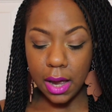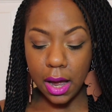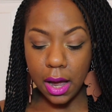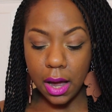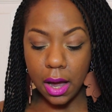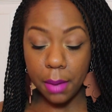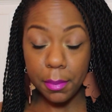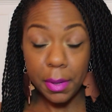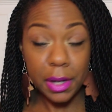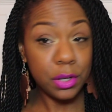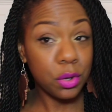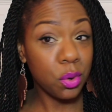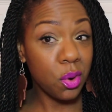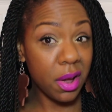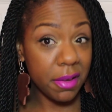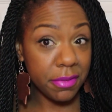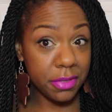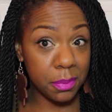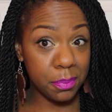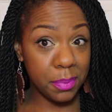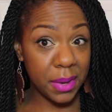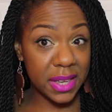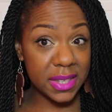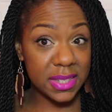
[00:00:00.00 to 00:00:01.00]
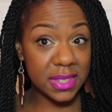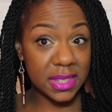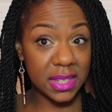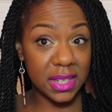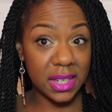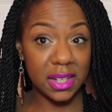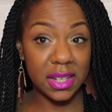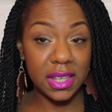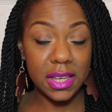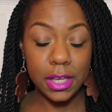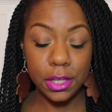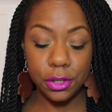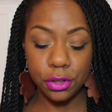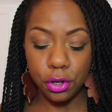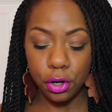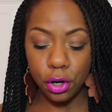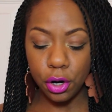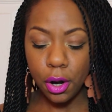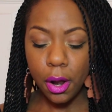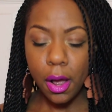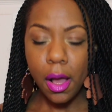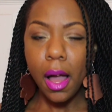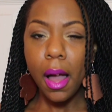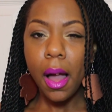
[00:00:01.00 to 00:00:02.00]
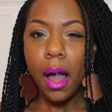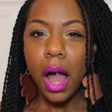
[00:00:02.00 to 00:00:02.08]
I don't have the best skin either.